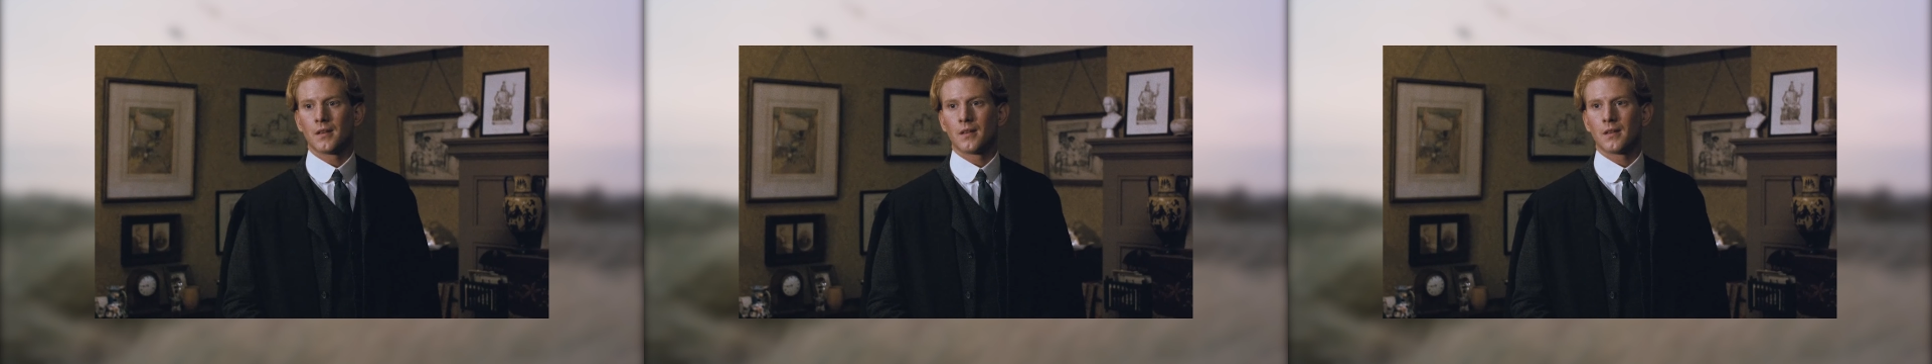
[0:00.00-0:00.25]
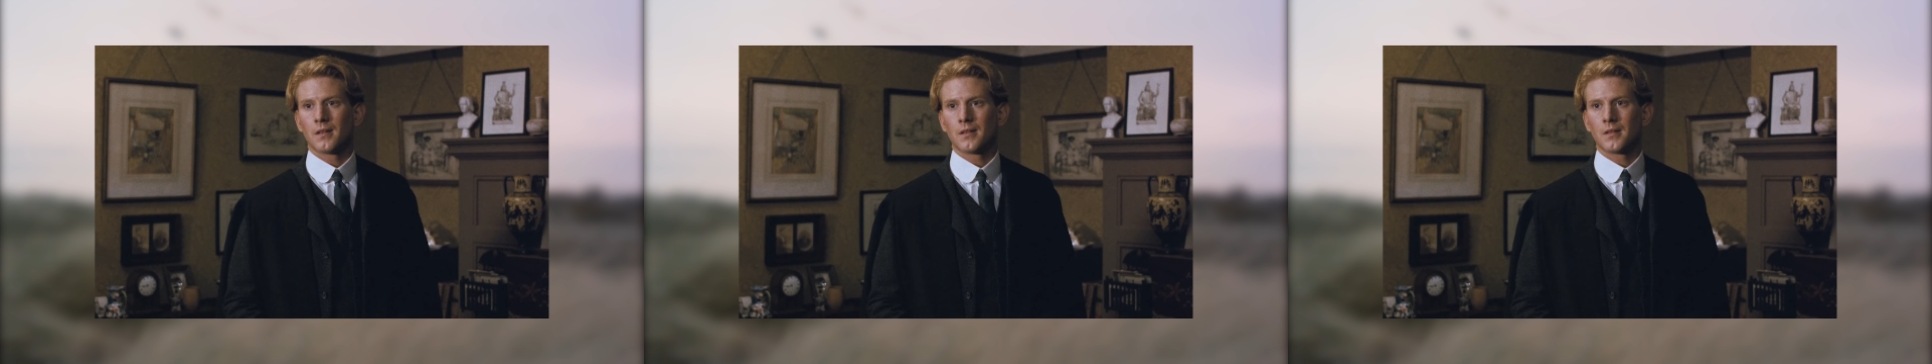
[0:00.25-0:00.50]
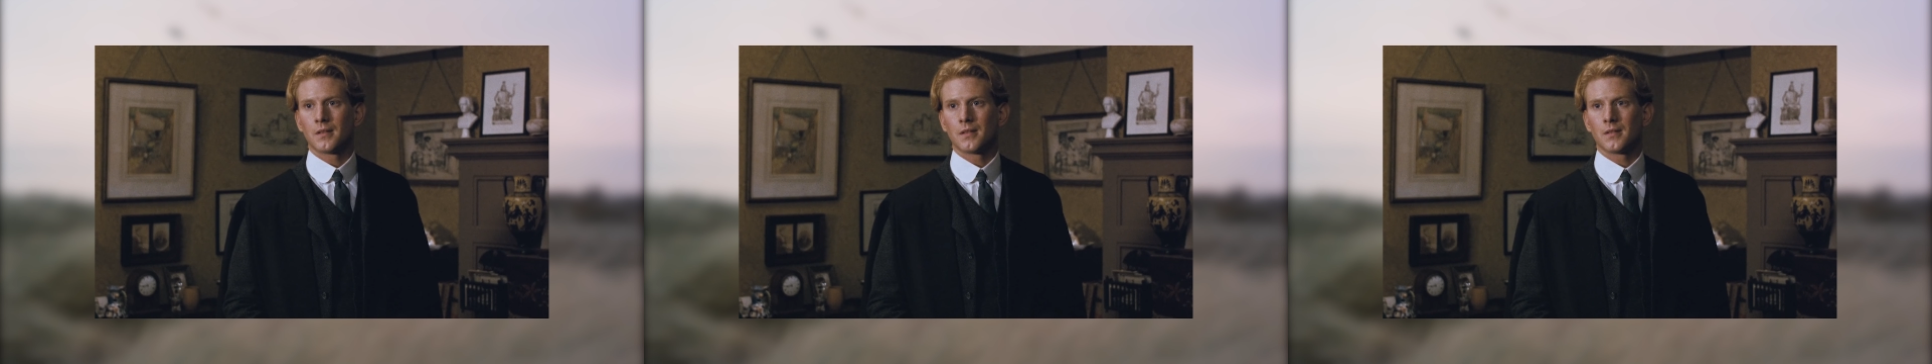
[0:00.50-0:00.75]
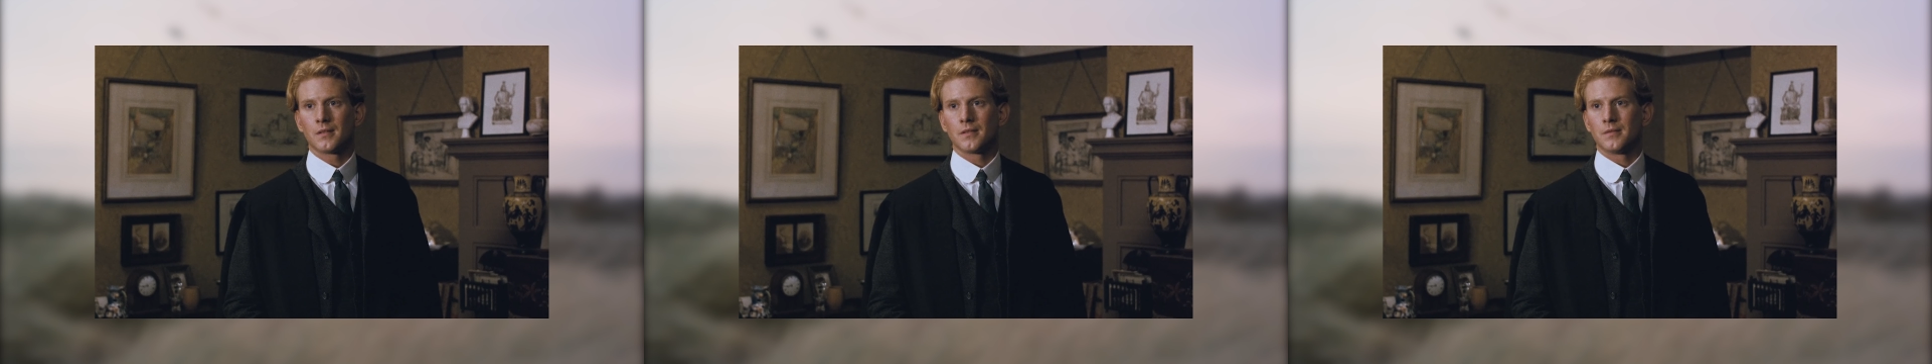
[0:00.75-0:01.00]
But then
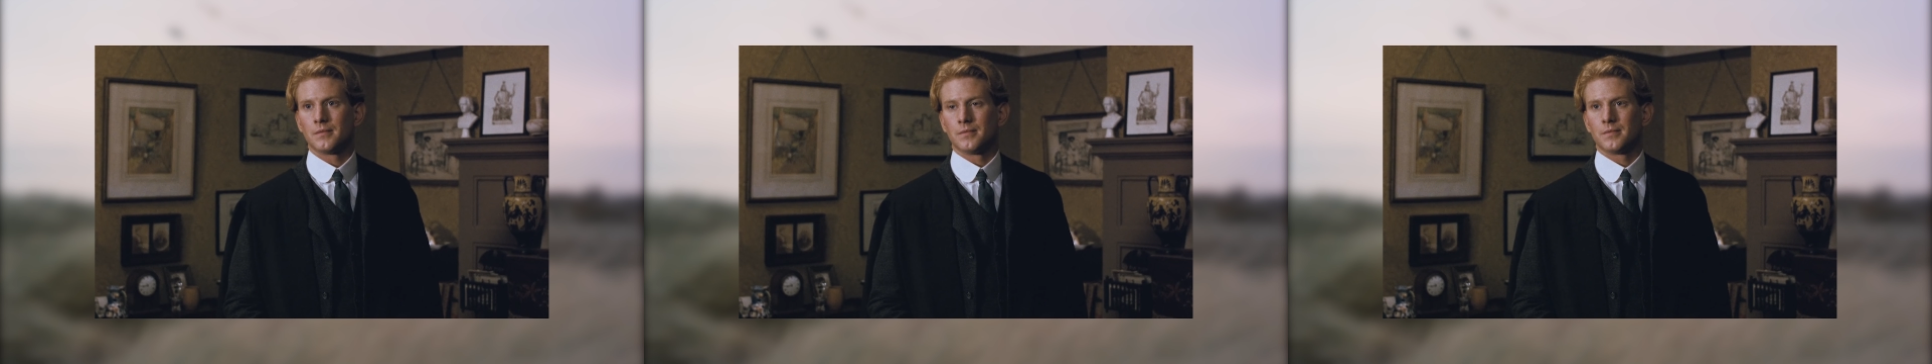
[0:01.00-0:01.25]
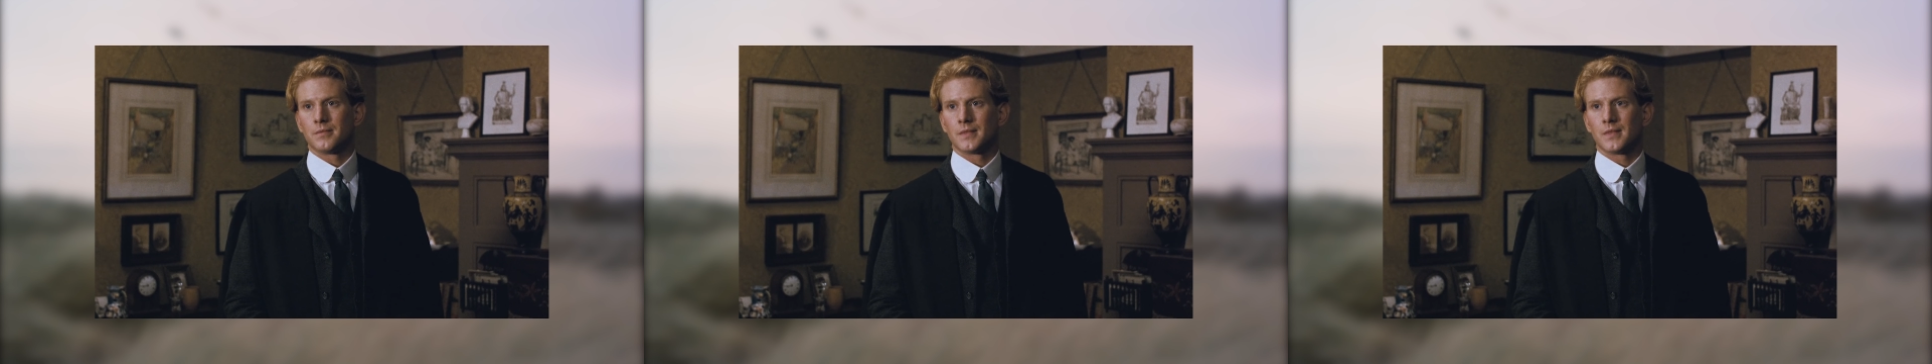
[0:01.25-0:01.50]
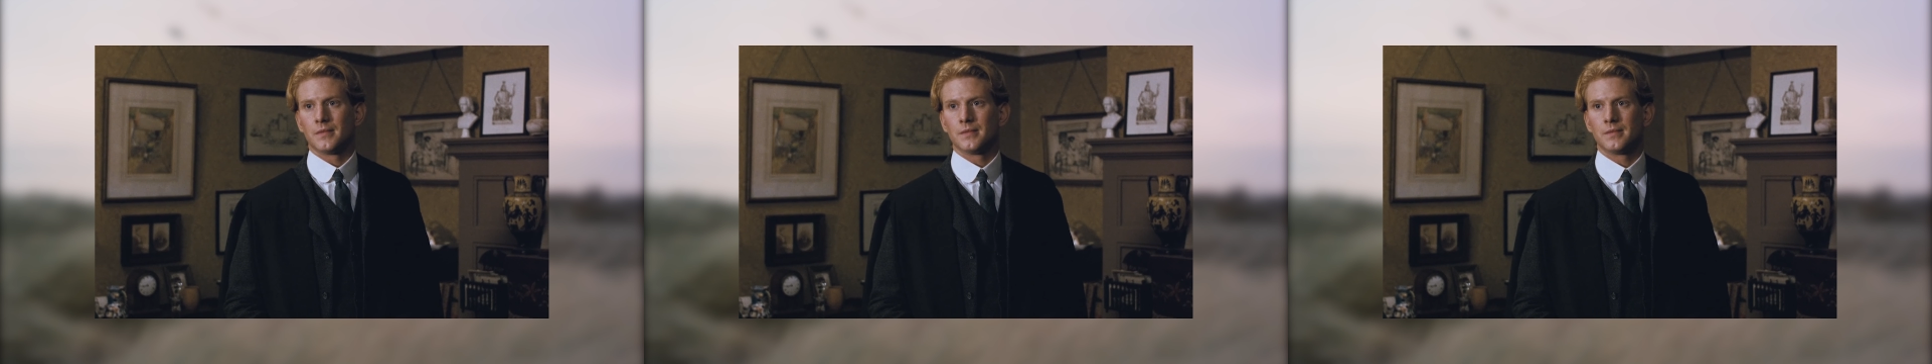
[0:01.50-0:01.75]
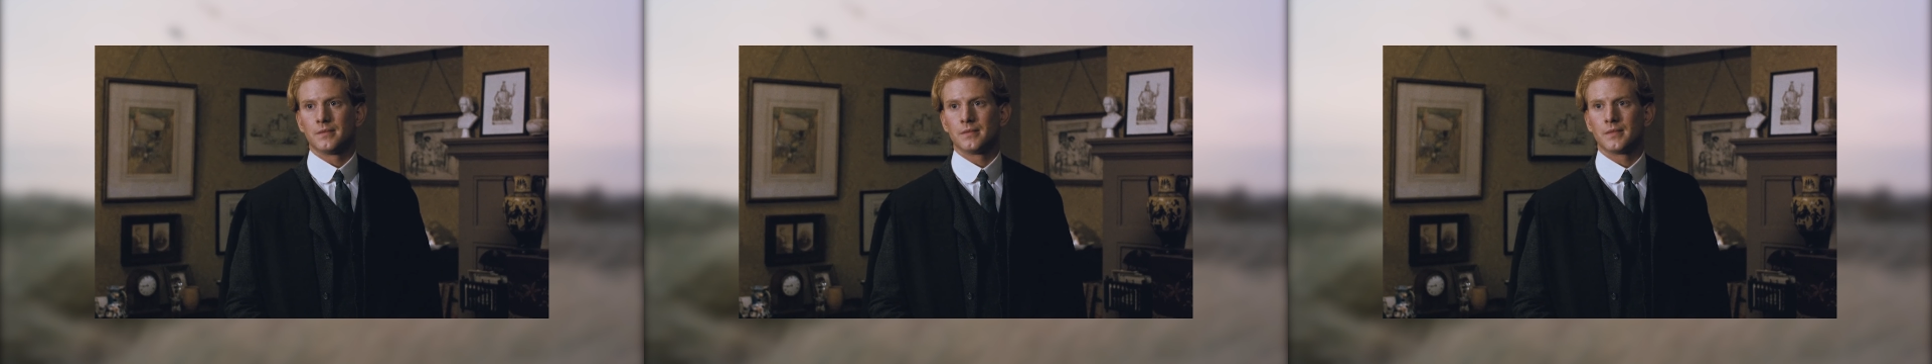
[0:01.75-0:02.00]
embraces it.
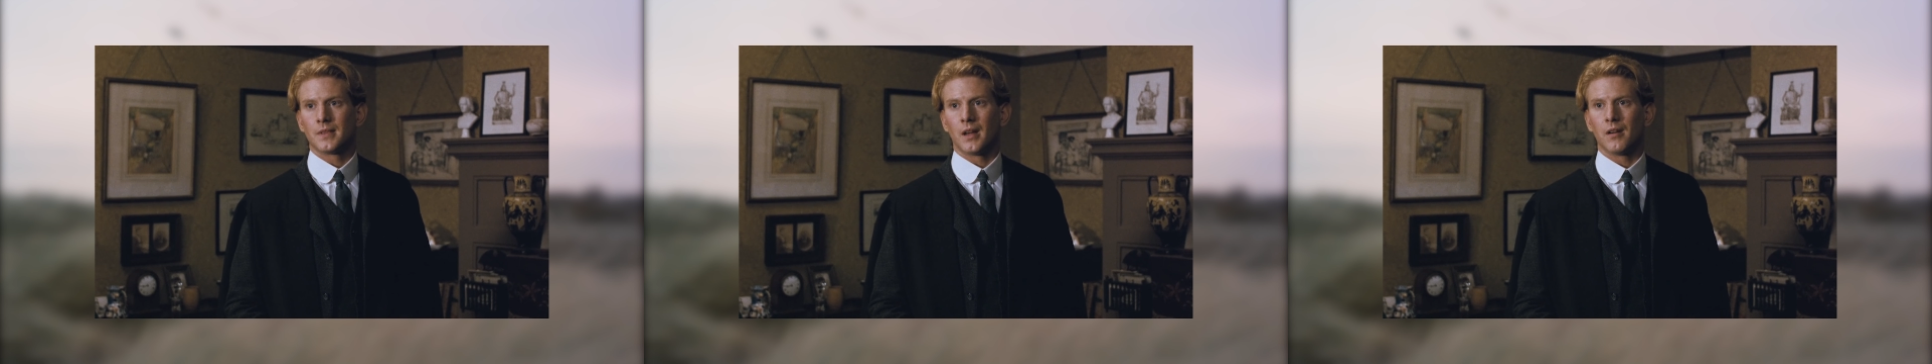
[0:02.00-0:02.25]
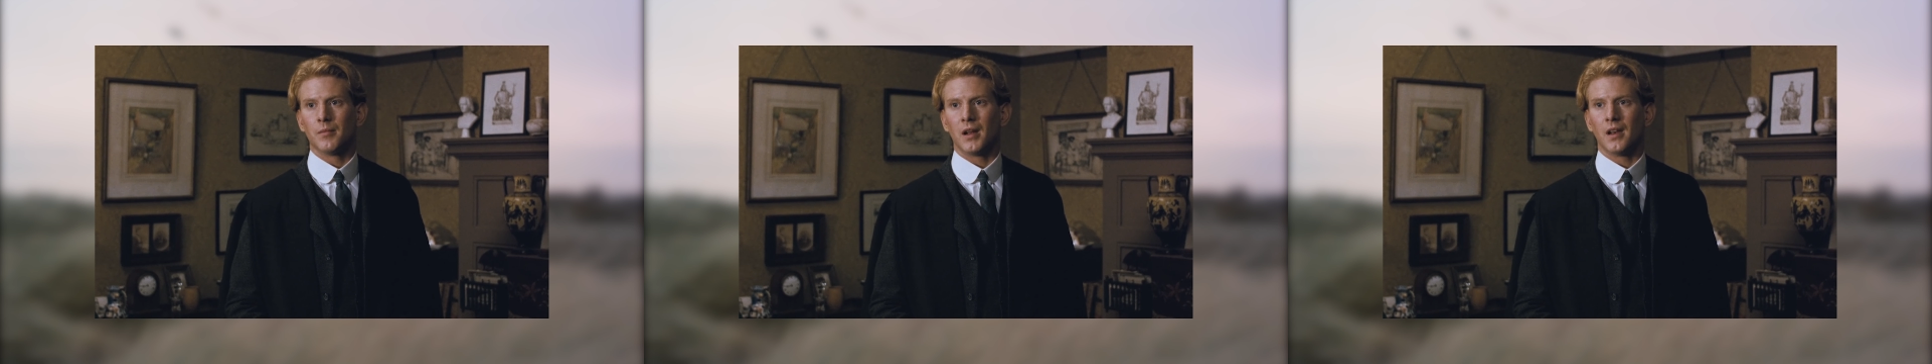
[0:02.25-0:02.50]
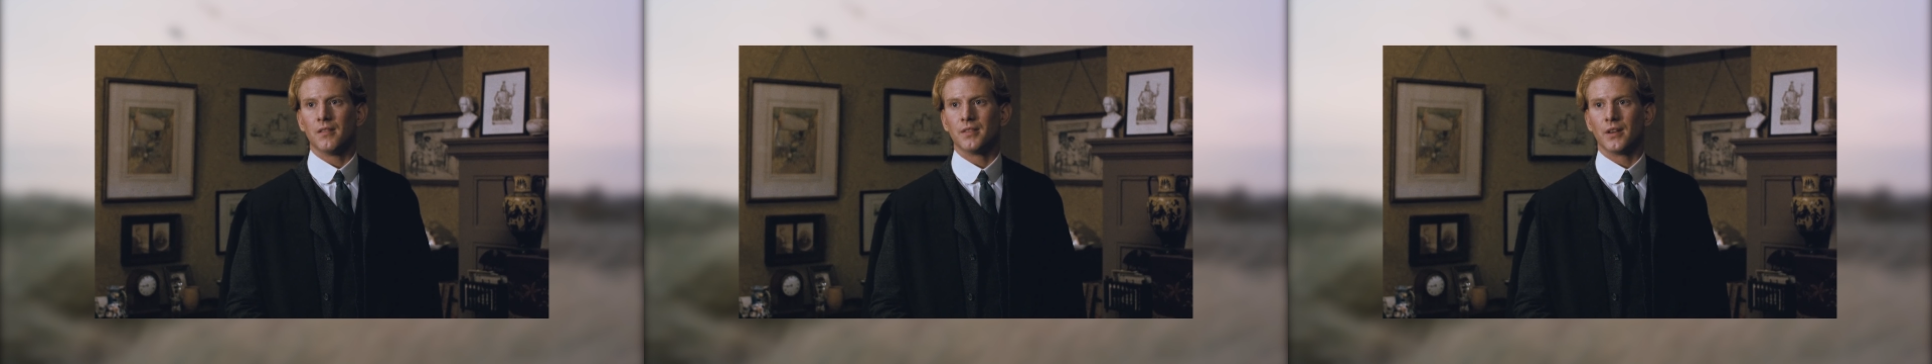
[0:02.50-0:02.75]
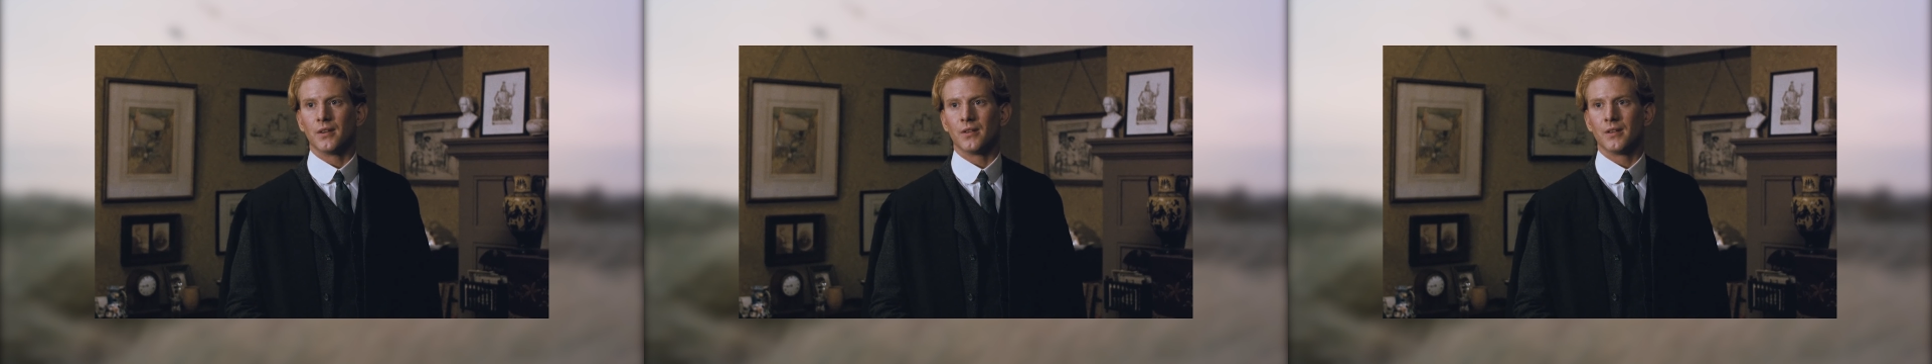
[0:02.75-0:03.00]
Durham, I love
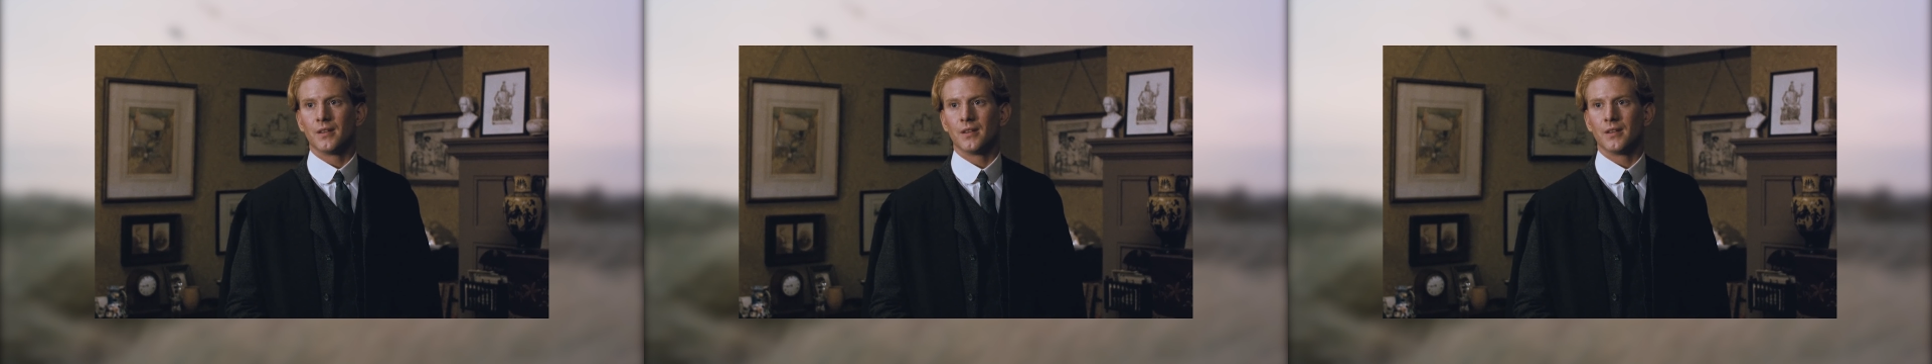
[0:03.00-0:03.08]
you.